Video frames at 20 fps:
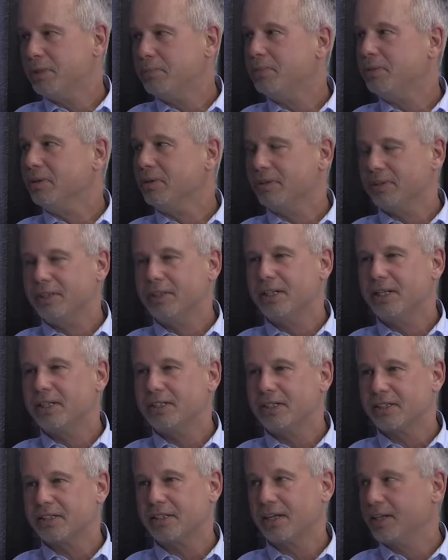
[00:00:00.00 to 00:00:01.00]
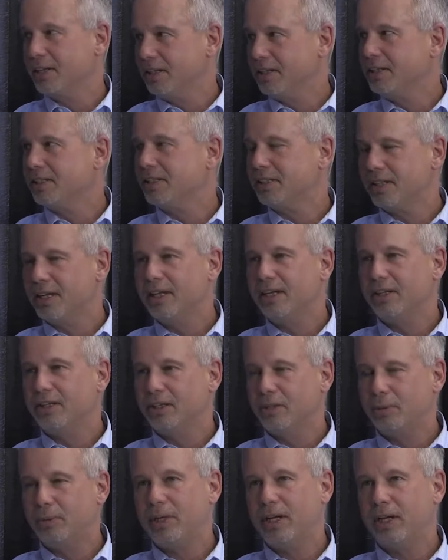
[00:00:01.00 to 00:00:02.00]
people in mm-hmm. Essex on a nice day. You
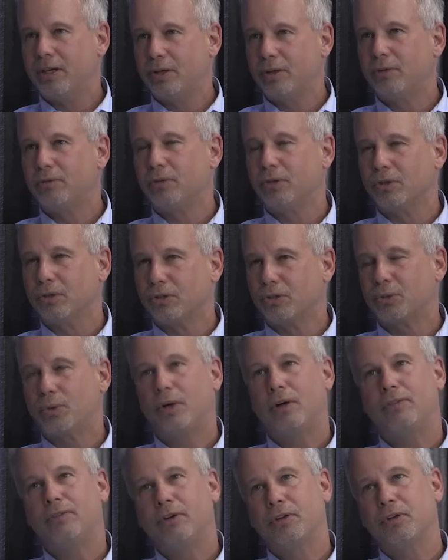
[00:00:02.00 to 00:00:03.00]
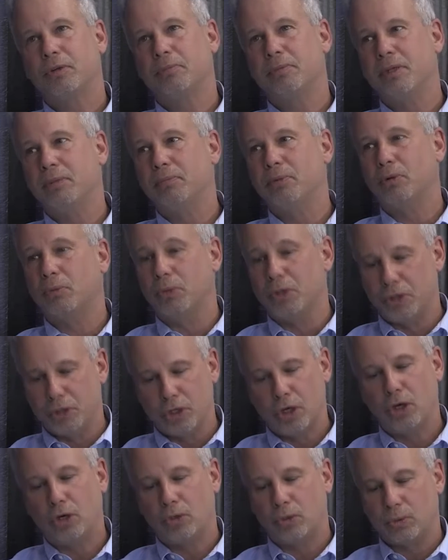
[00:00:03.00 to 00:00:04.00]
know, we had over 1,200 people we
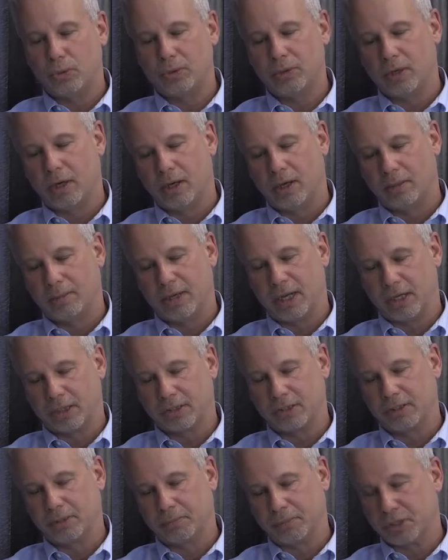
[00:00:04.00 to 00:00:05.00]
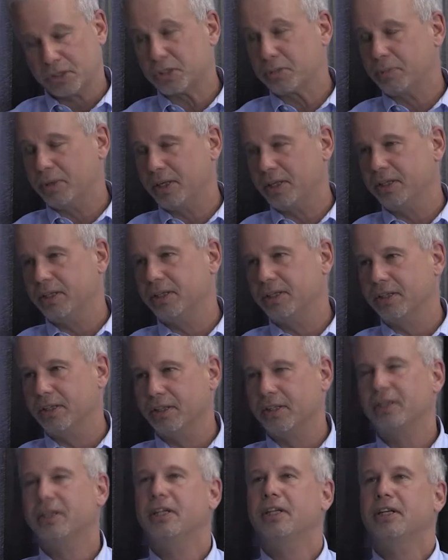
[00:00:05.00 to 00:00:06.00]
know um, actually participate in
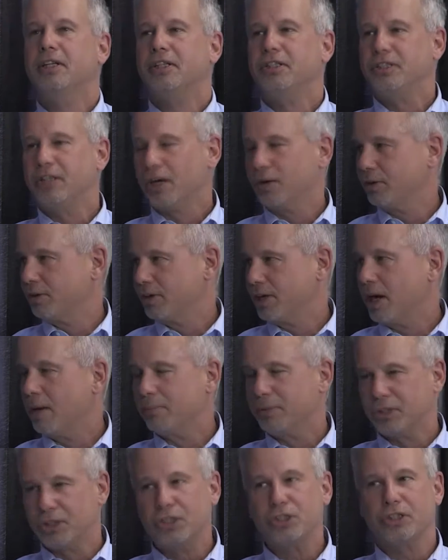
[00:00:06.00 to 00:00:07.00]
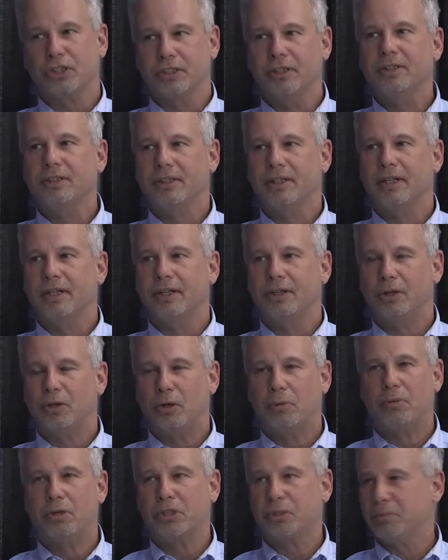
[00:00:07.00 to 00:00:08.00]
the chowder competition, and a
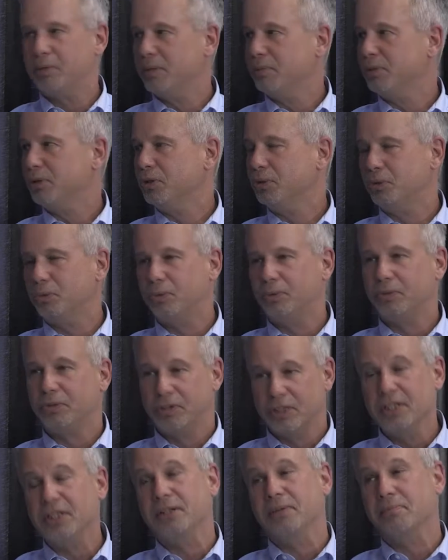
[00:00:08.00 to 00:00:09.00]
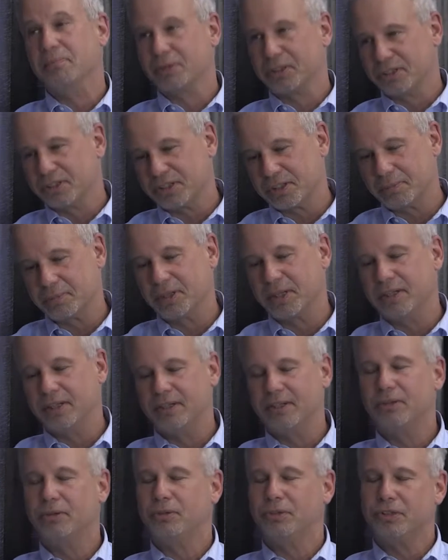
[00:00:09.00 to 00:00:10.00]
whole bunch of people who didn't
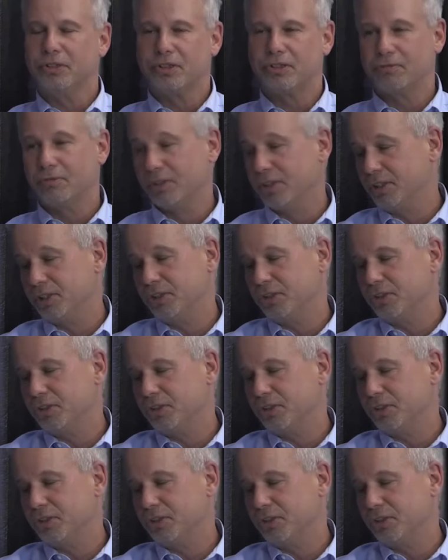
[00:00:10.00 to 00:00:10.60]
participate who just really